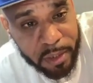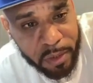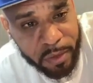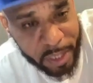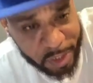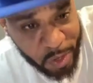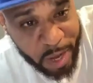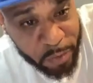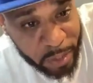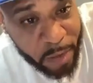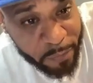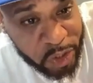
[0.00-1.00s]
You think so? You
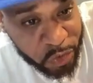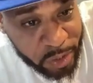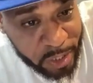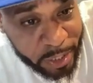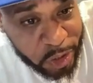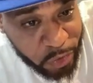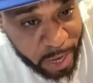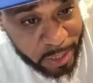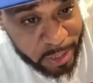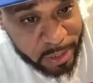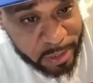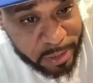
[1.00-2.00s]
think every street niggas try
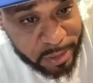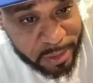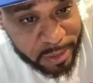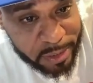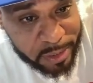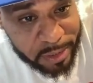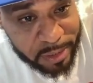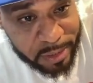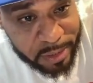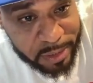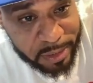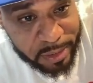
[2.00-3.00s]
lean in
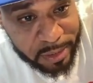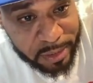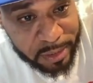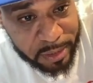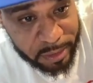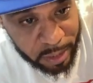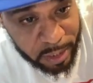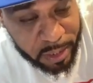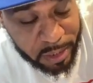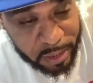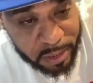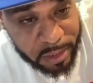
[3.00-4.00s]
Houston? Yeah.
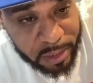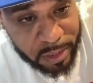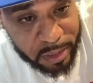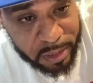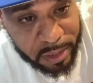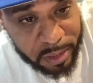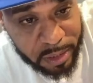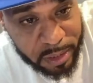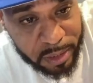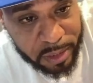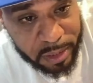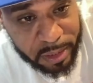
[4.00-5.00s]
Yeah,
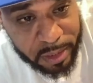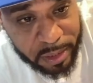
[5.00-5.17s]
nigga.